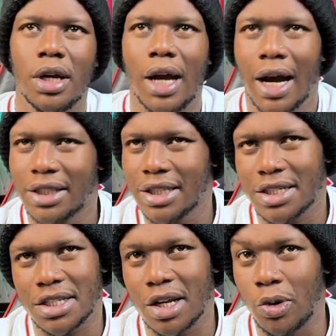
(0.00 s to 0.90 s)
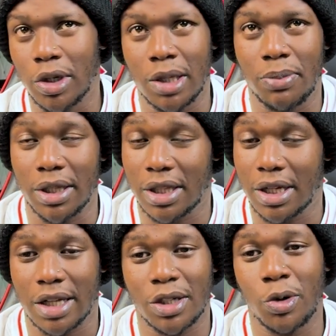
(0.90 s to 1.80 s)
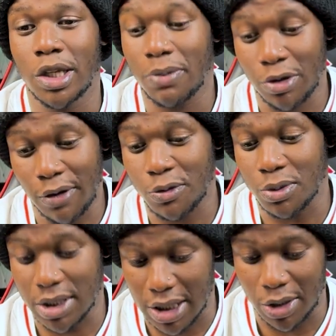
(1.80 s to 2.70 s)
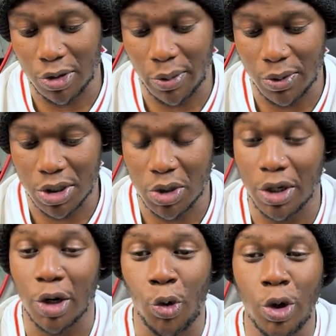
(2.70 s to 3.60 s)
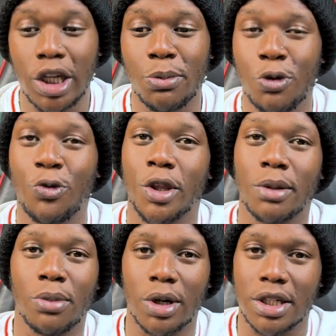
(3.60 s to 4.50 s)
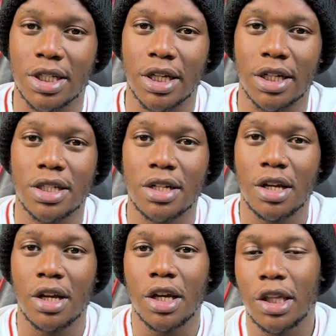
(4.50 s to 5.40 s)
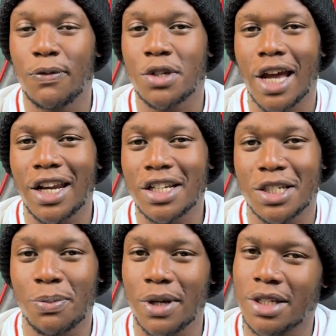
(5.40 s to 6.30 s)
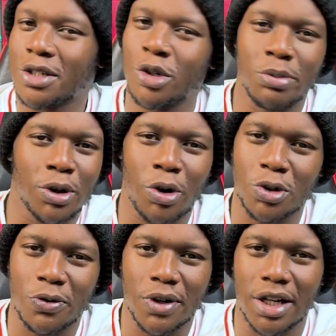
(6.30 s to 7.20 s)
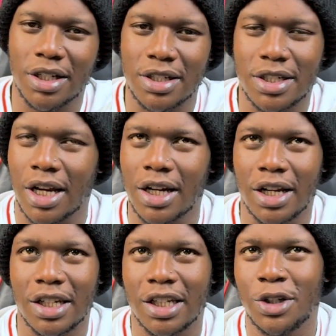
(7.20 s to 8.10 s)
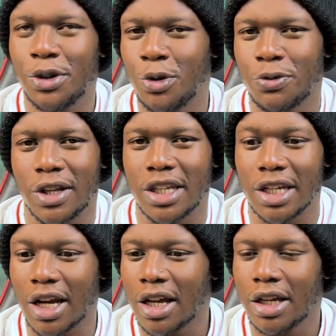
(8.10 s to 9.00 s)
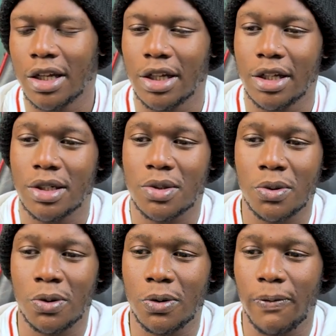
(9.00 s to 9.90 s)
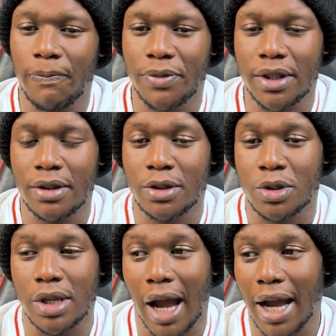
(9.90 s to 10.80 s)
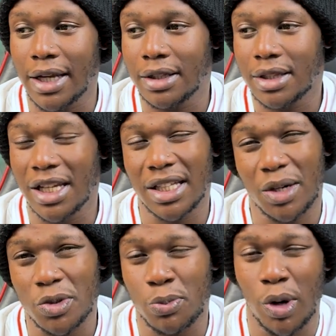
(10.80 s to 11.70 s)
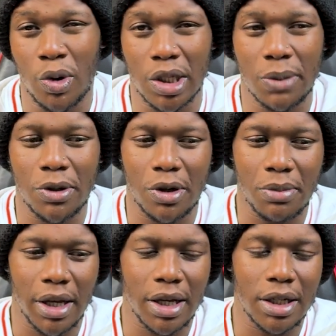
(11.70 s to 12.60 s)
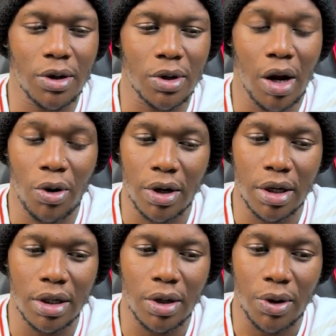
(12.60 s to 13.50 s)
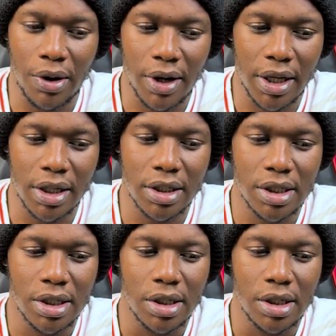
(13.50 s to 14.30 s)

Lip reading: I think that's just a goalkeeping thing. As a goalkeeper, you have to stick to your position and only move when the ball is kicked. If you try and anticipate, you'll be caught off guard. Standard. You fanyika. So I think that was poor goalkeeping on my end, on our end.